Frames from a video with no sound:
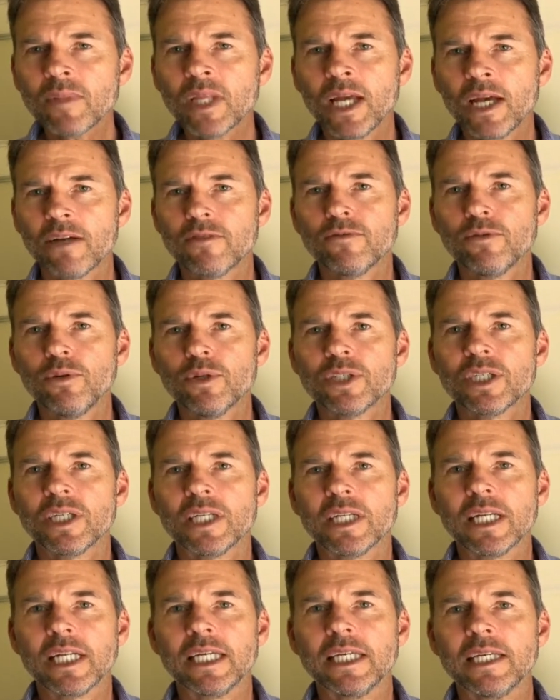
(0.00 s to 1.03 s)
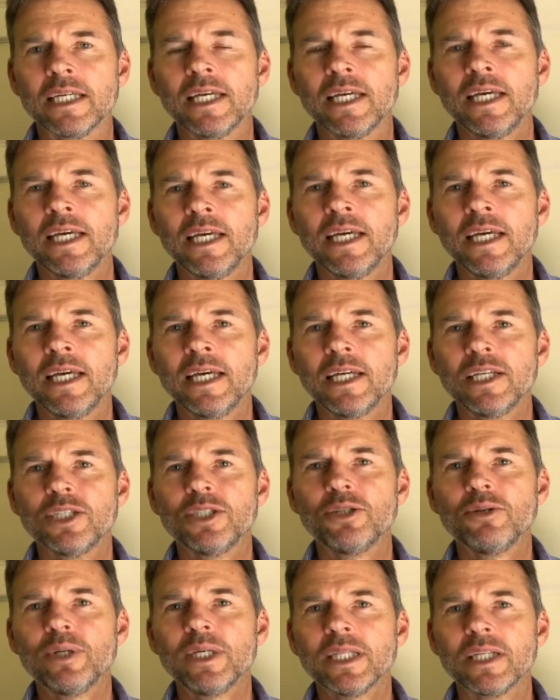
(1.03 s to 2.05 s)
Unfortunately, in
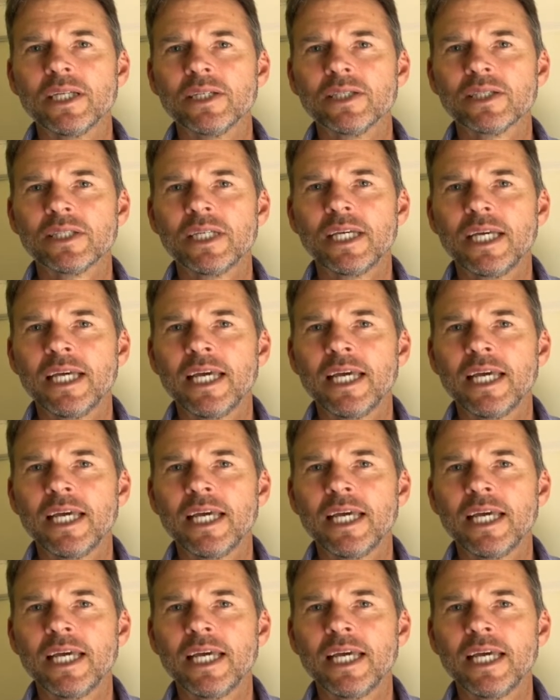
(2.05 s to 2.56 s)
doing this,